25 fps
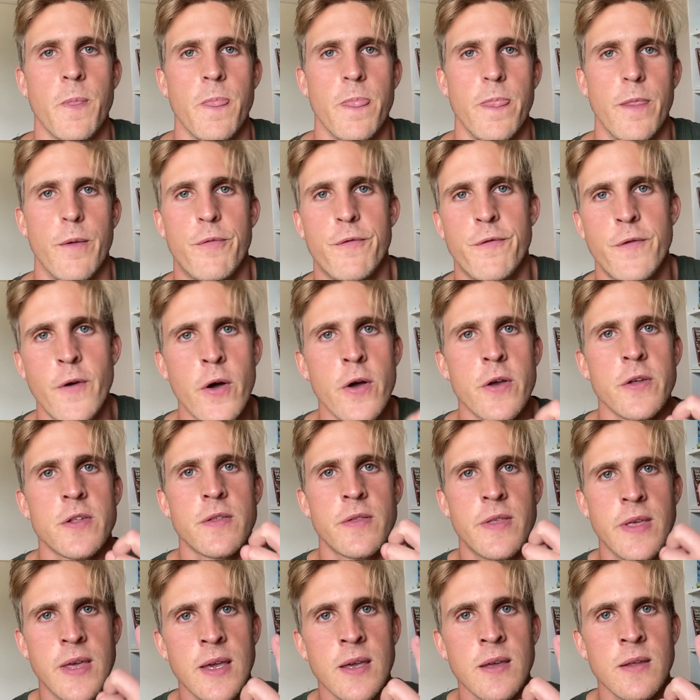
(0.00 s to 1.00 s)
the
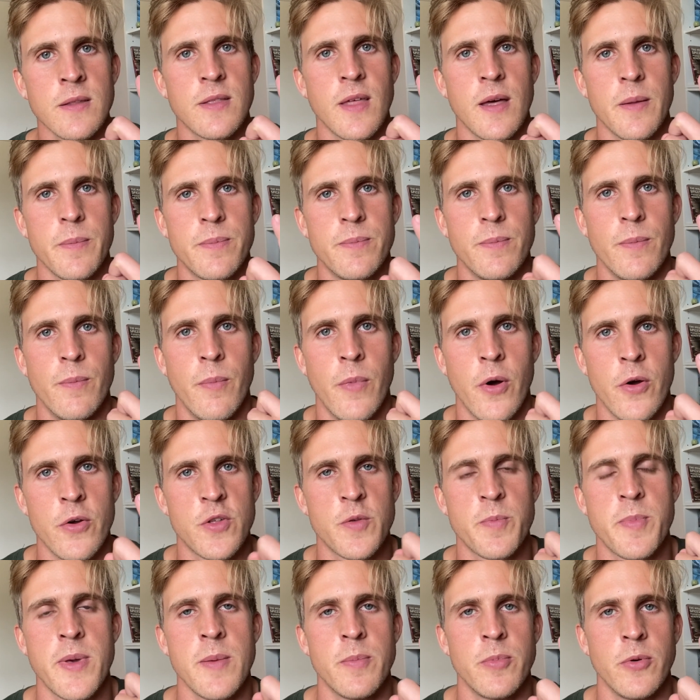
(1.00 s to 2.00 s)
first thing that
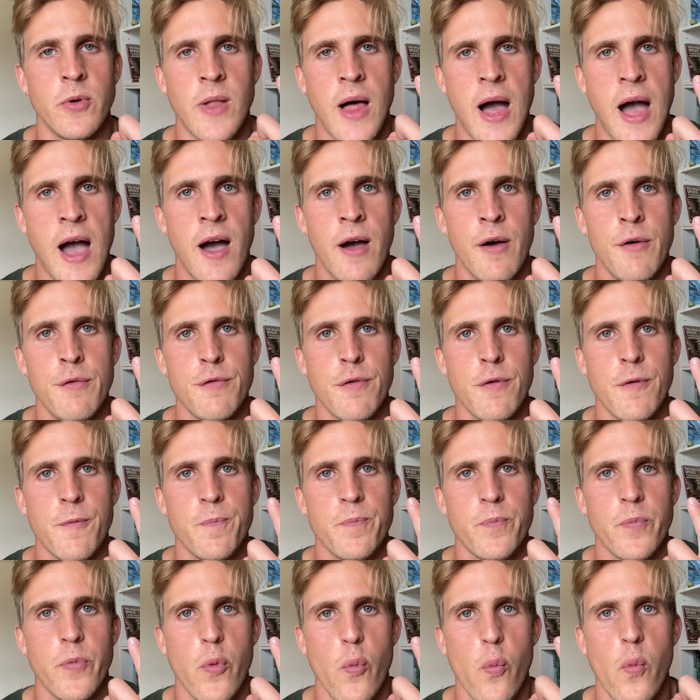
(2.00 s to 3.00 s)
most people have
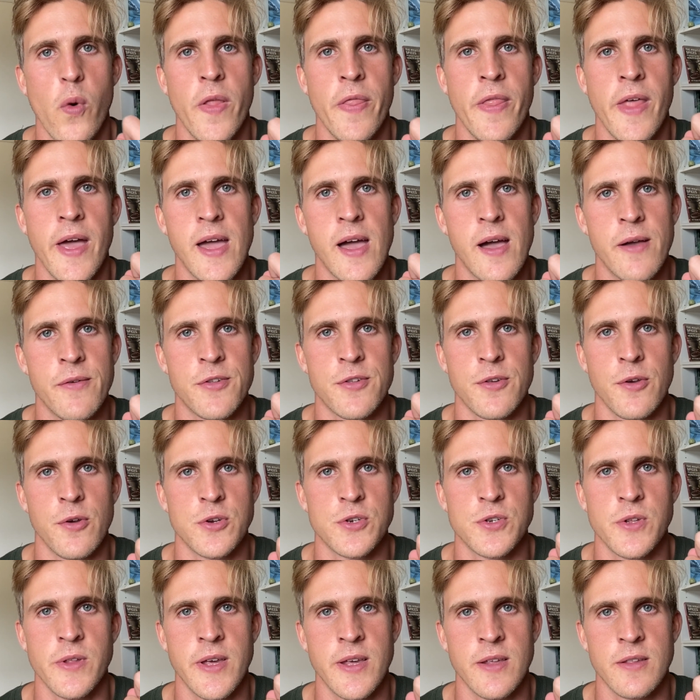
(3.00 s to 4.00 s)
when they have
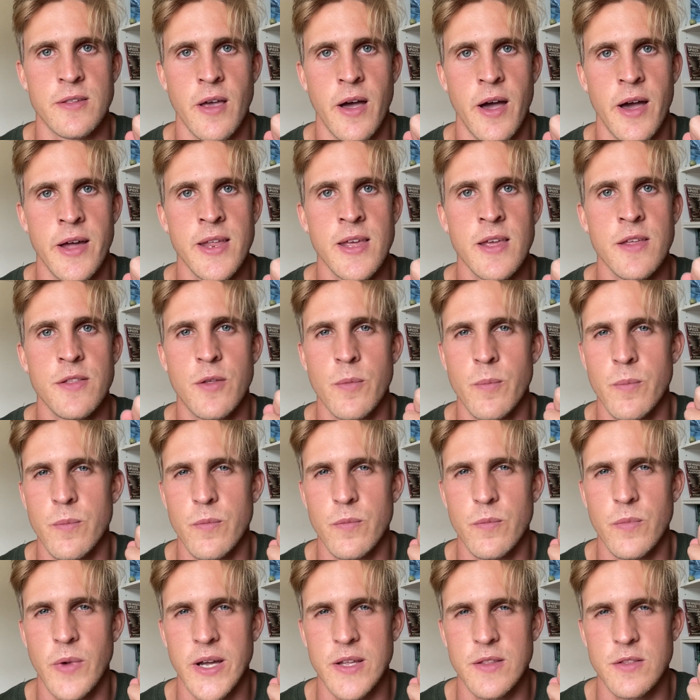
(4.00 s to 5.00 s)
social anxiety, the
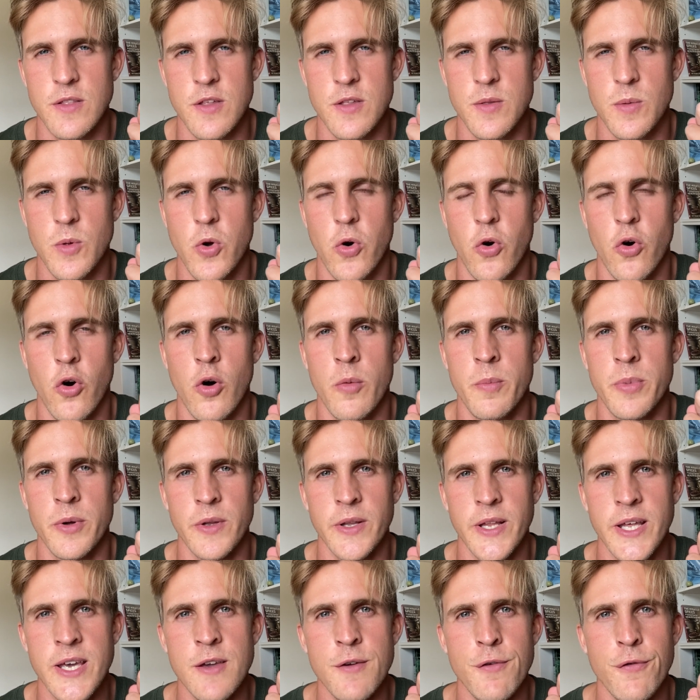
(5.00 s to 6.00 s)
like this core
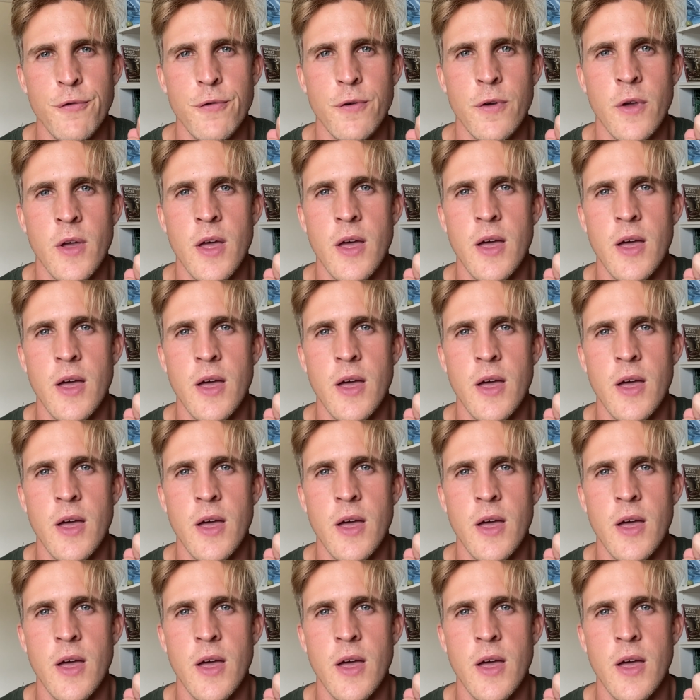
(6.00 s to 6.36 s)
belief,